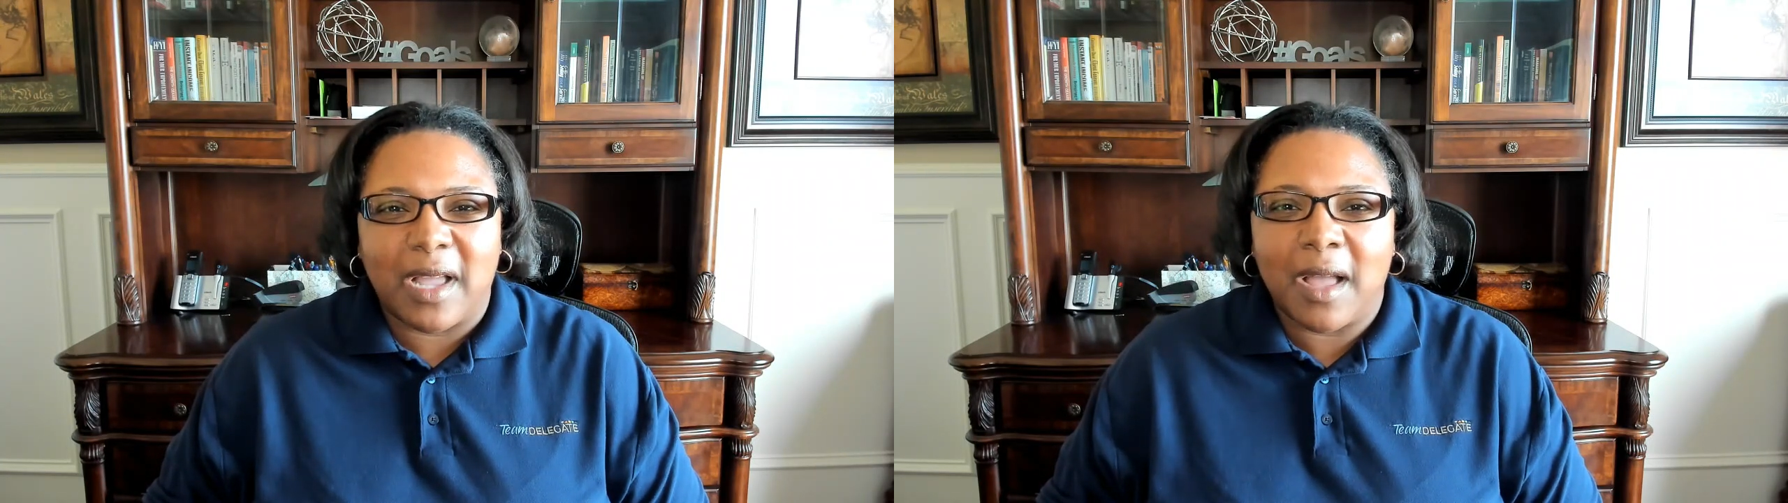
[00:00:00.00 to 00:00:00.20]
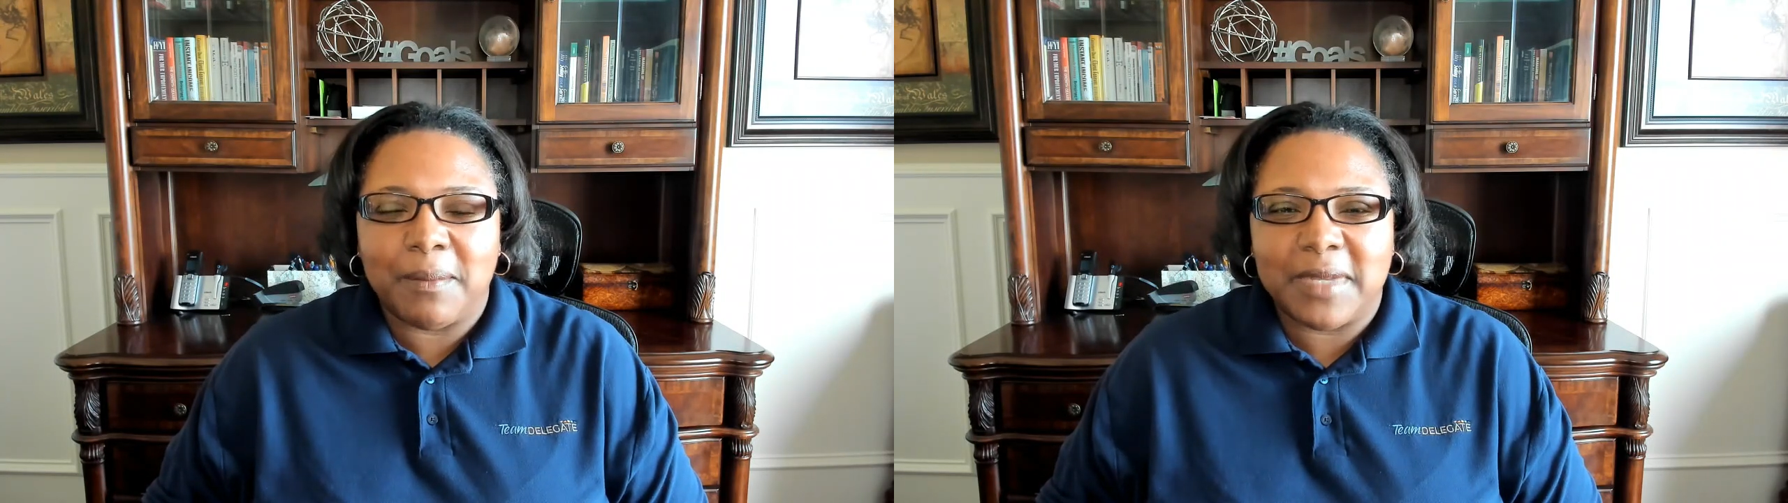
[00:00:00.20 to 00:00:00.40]

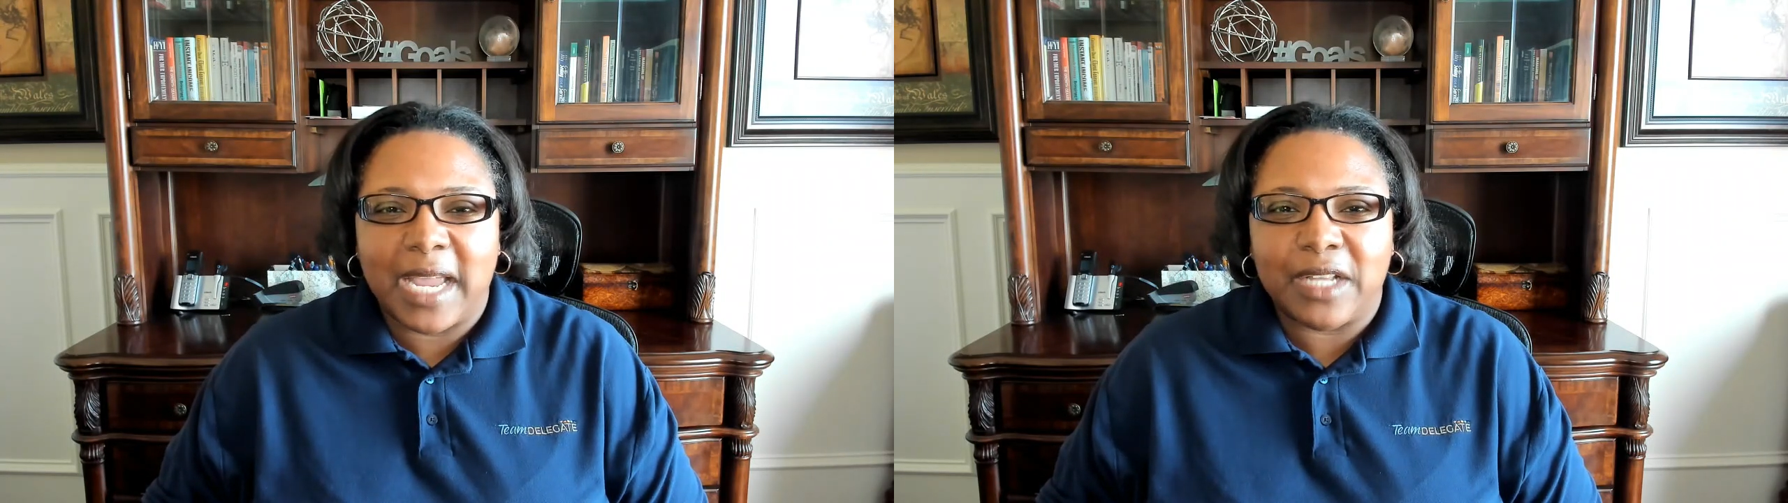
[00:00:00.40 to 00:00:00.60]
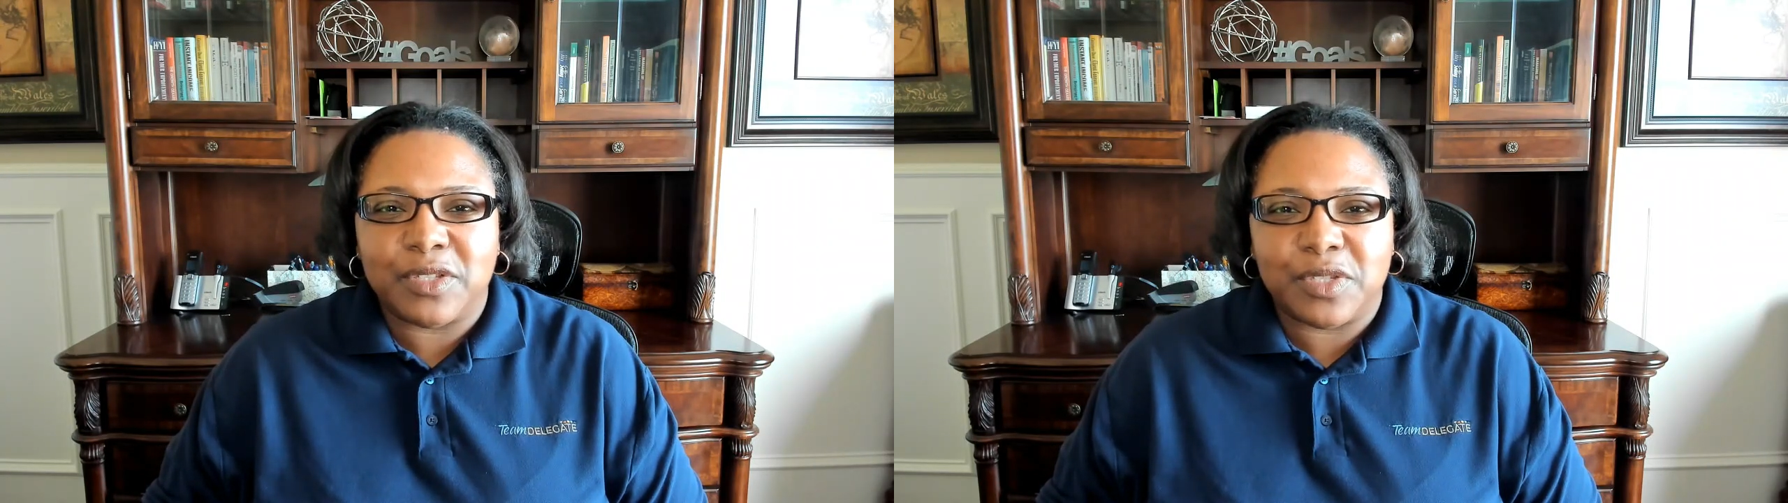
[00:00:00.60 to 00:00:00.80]

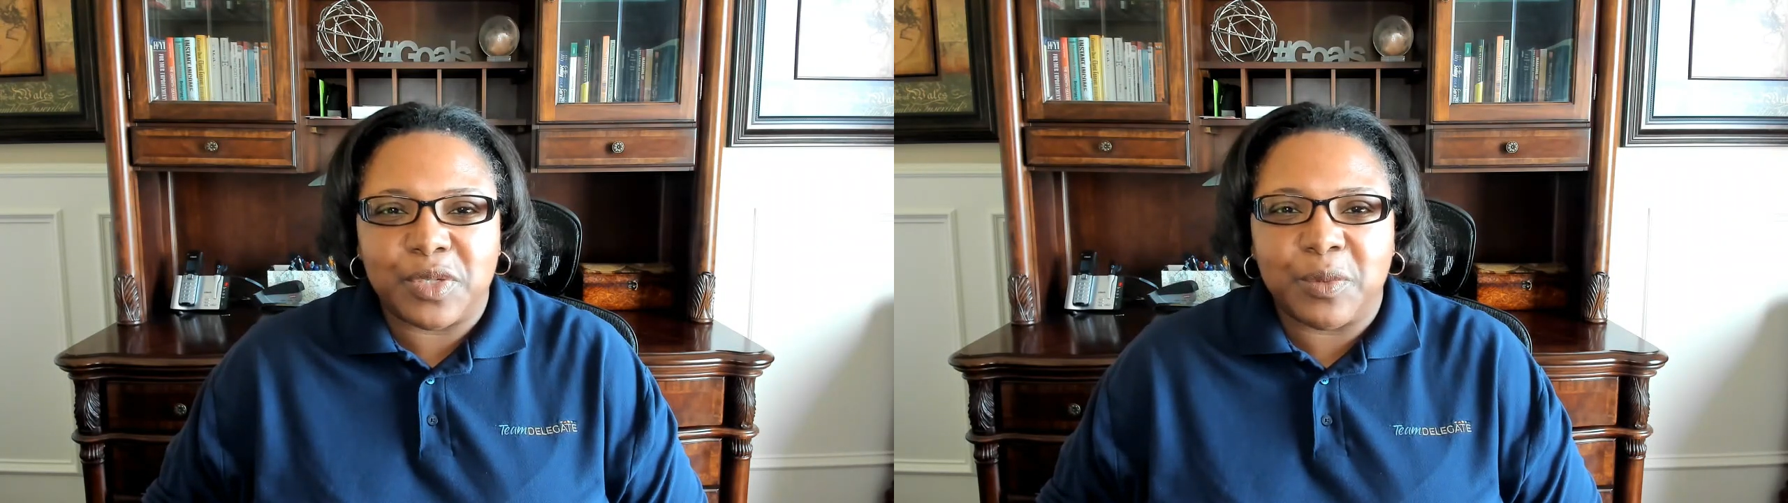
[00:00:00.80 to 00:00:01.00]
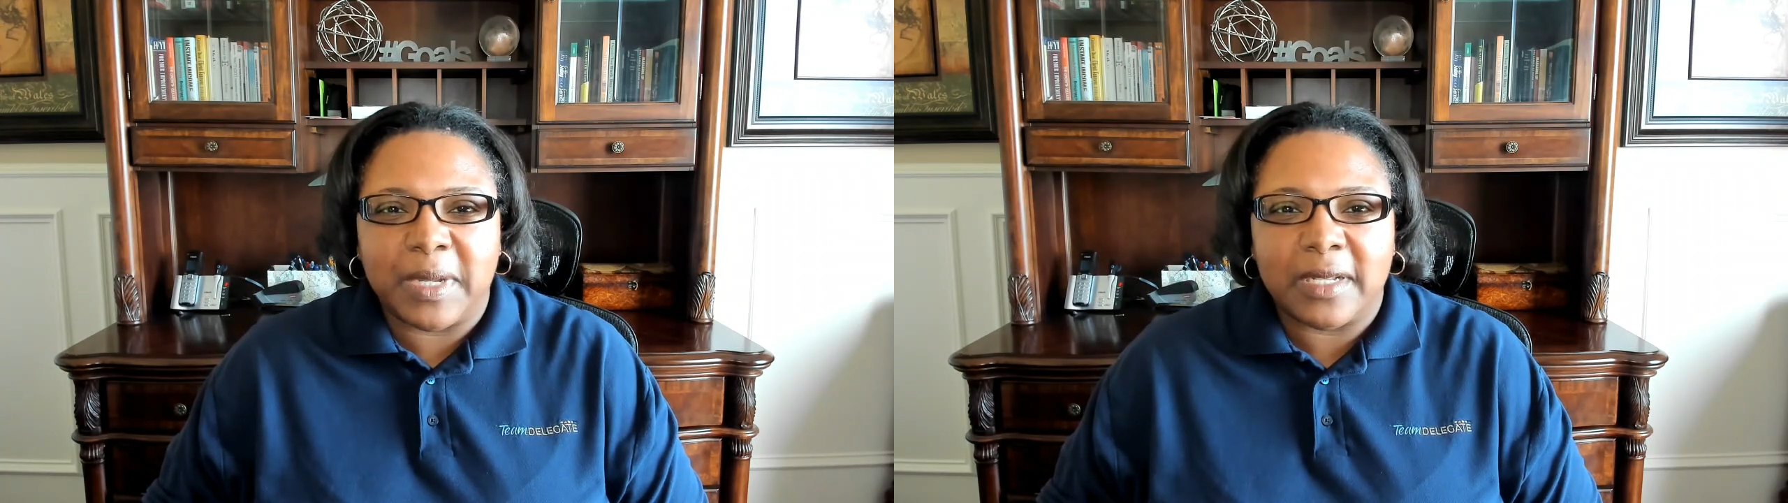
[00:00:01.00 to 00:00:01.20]
updates
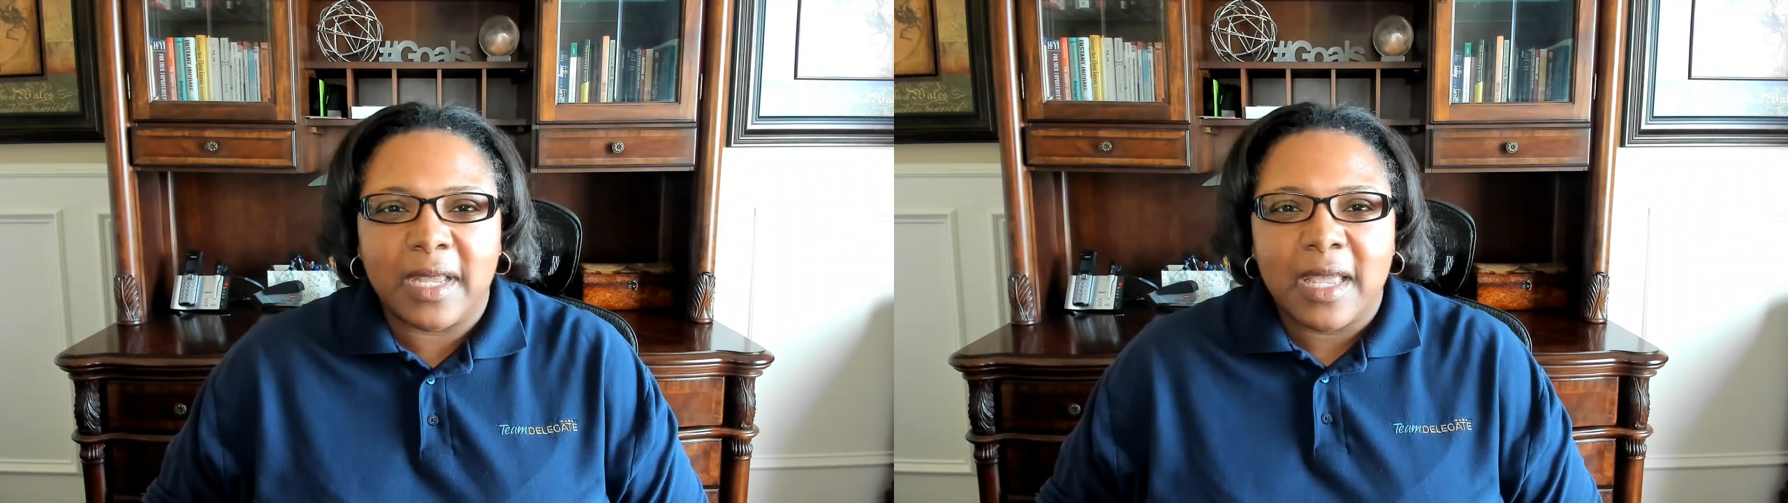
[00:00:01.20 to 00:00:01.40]
to it,